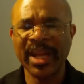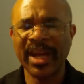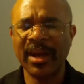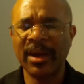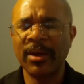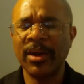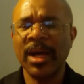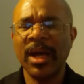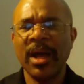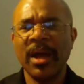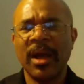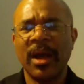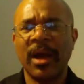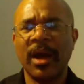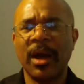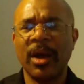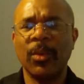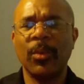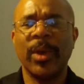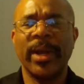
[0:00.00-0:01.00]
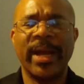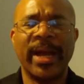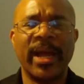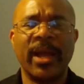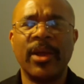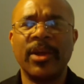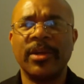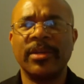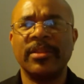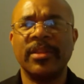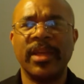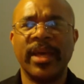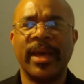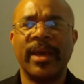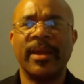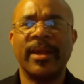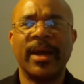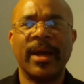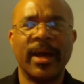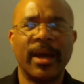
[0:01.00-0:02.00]
Now, when I heard
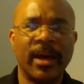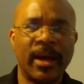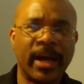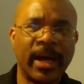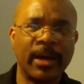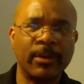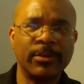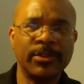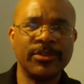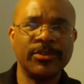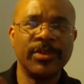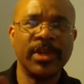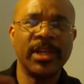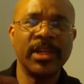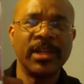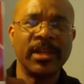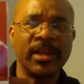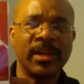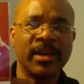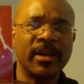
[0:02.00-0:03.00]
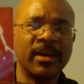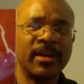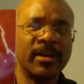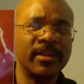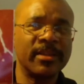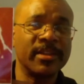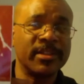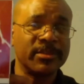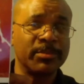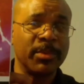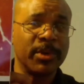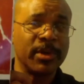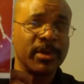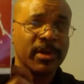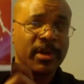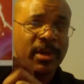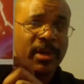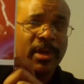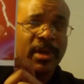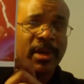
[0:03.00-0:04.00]
that, I was reading this
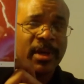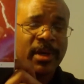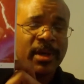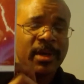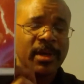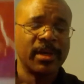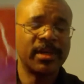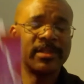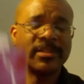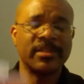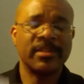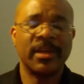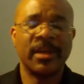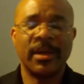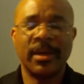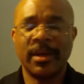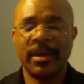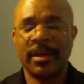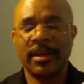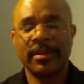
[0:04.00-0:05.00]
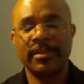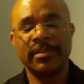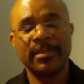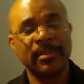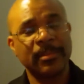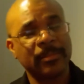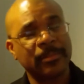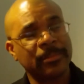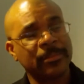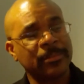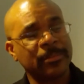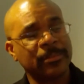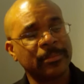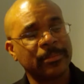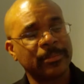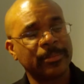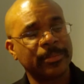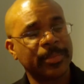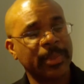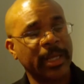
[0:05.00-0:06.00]
book. It's
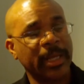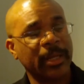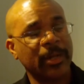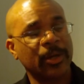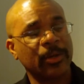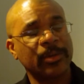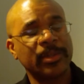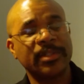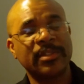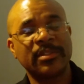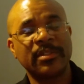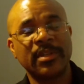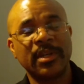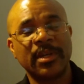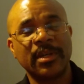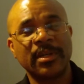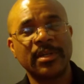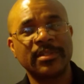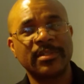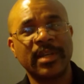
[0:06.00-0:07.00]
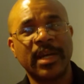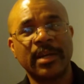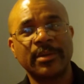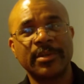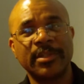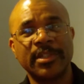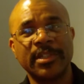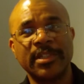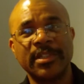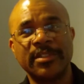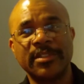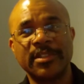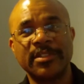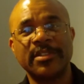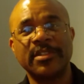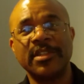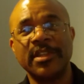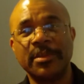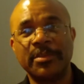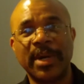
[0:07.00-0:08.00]
Plato, it's Socrates,
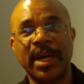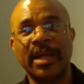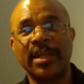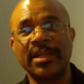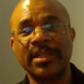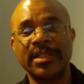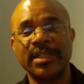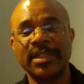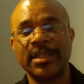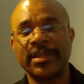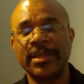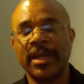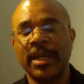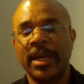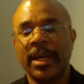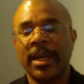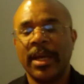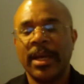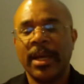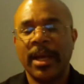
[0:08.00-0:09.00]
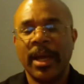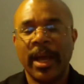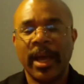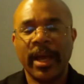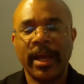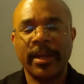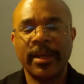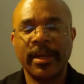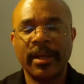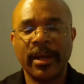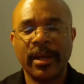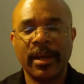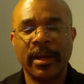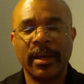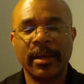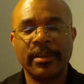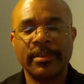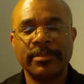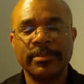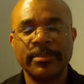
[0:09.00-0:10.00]
it's The Apology. And
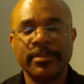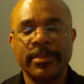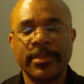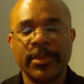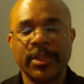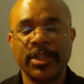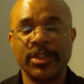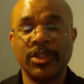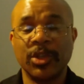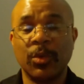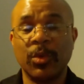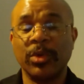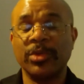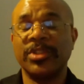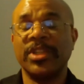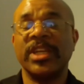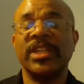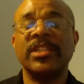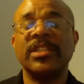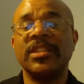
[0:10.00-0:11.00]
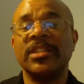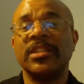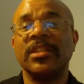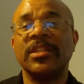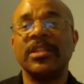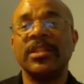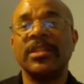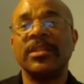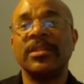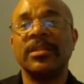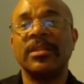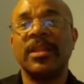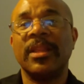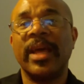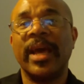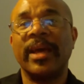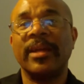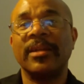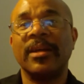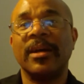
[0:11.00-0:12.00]
there's a quotation in it
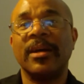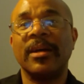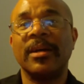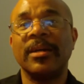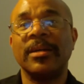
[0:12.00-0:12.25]
that